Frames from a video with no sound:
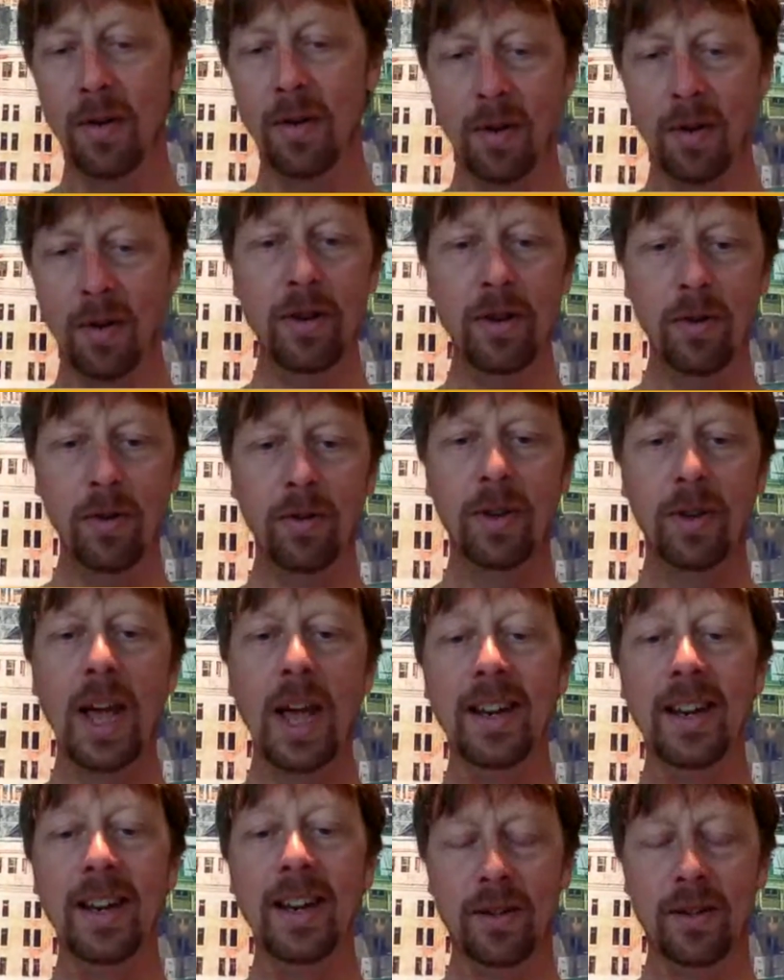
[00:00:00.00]
use
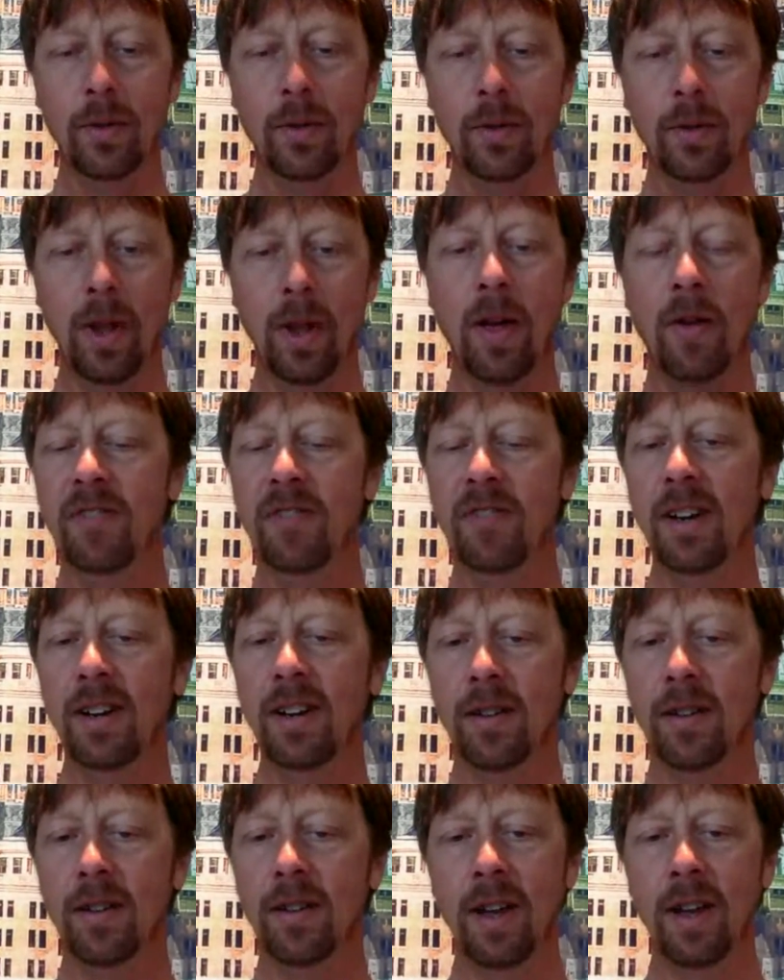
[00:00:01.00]
a tool, a
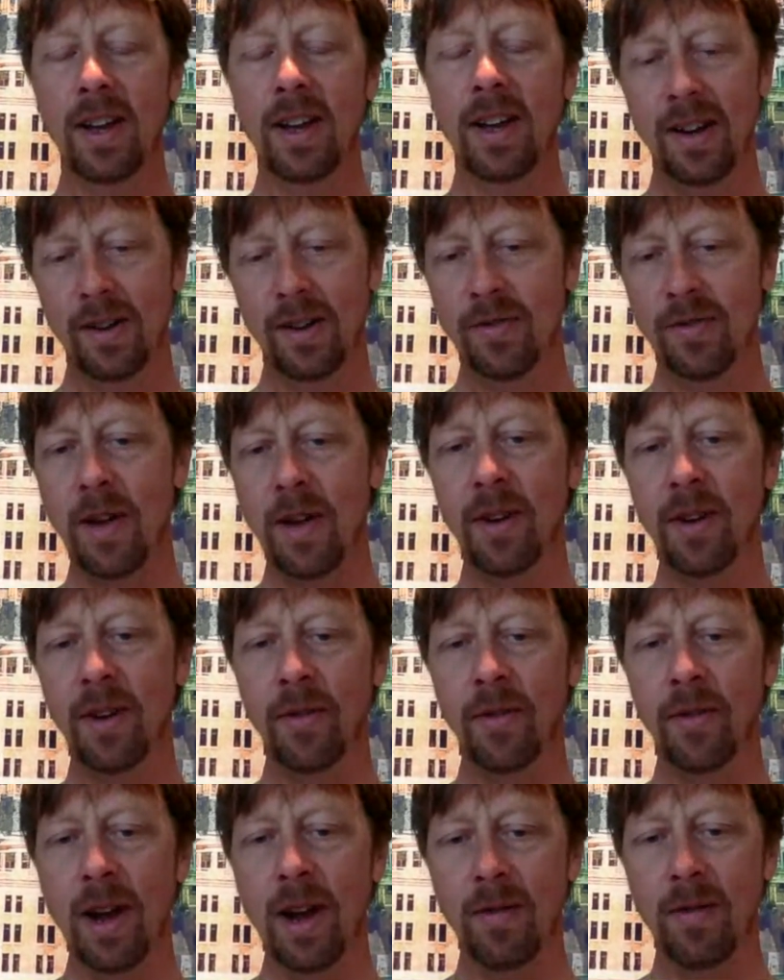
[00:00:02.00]
vehicle, driving
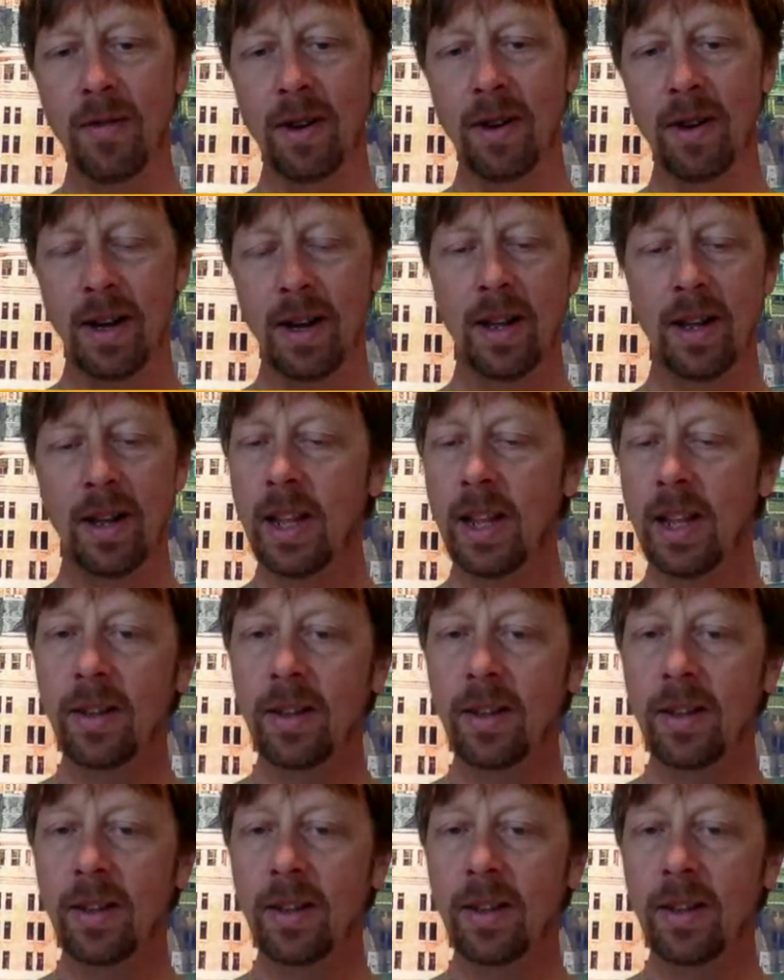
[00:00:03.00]
around. That's